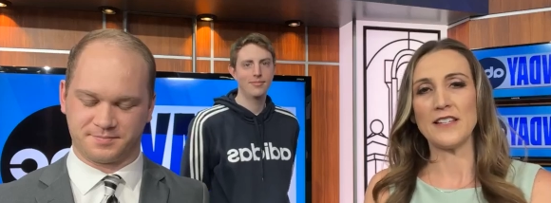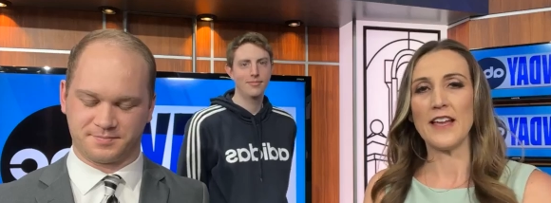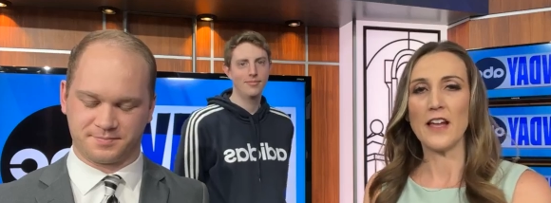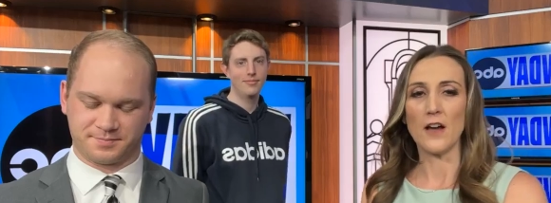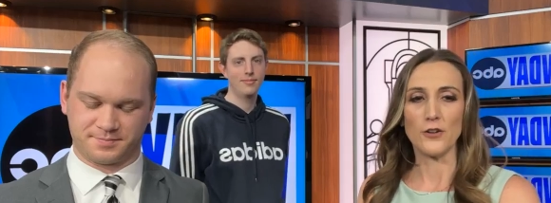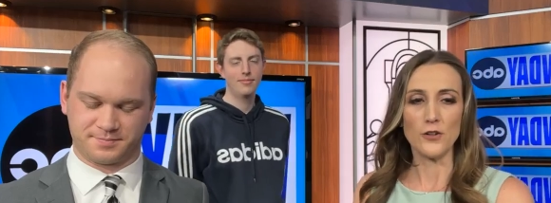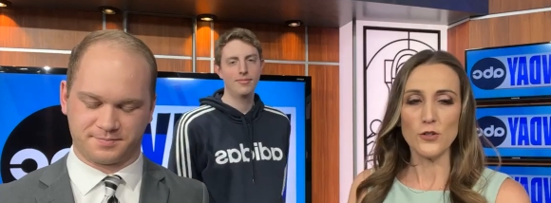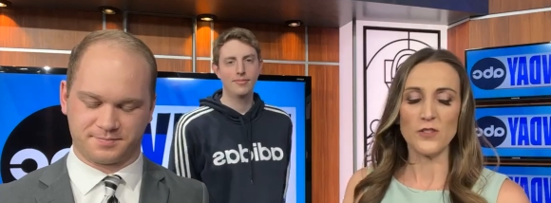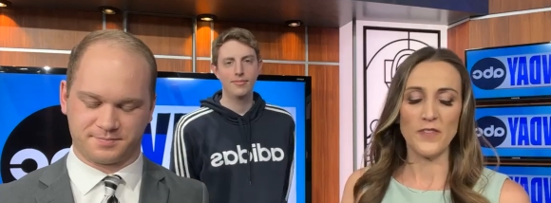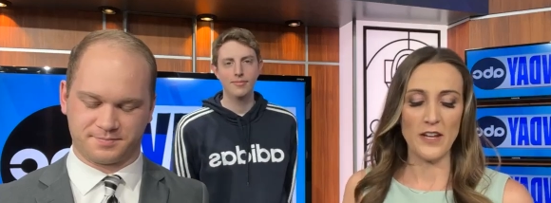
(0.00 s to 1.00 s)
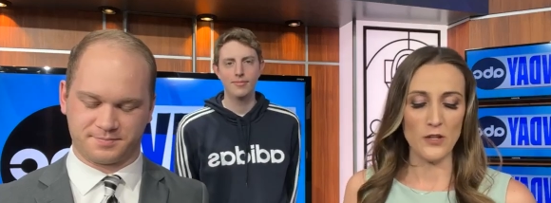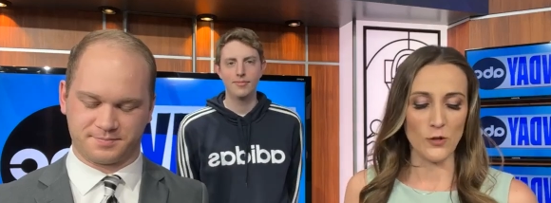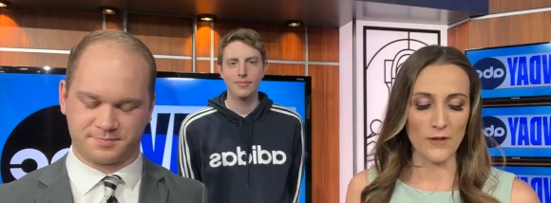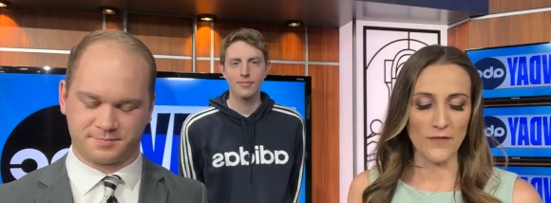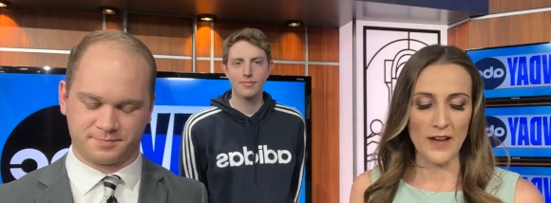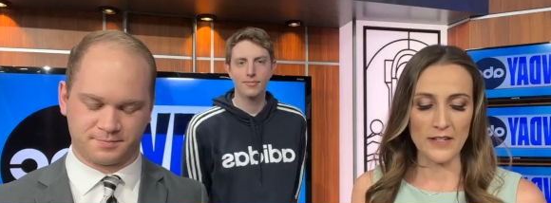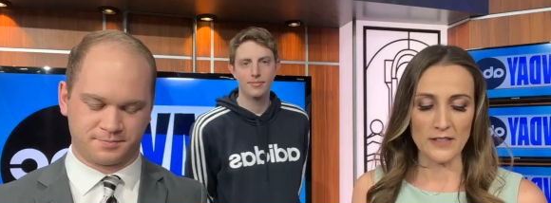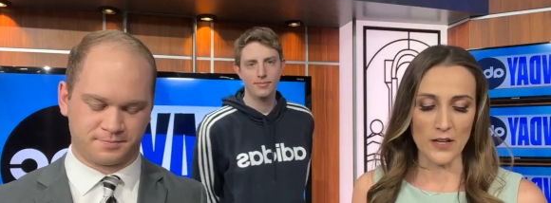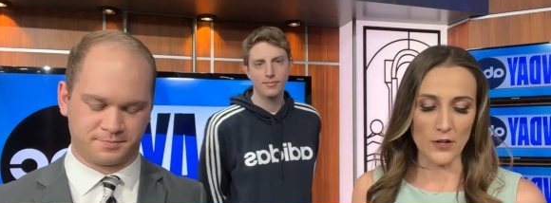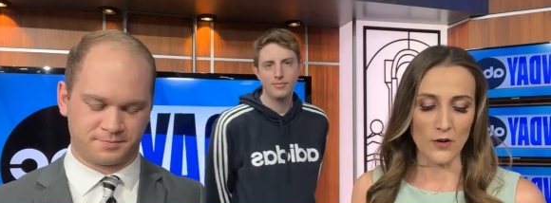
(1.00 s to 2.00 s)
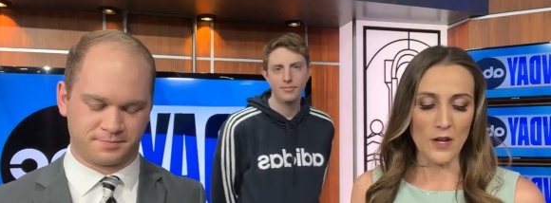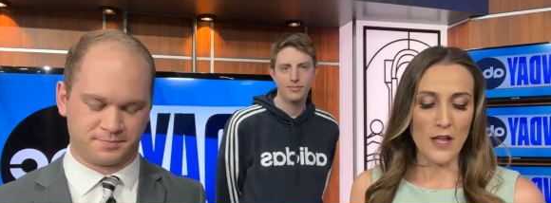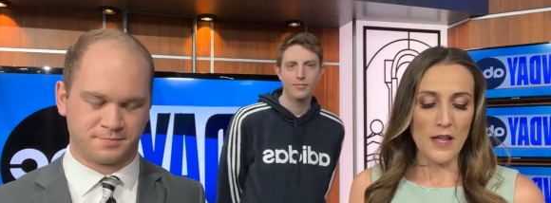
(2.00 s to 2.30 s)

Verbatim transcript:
Speaker 1: the day on your news feed. You can find us on your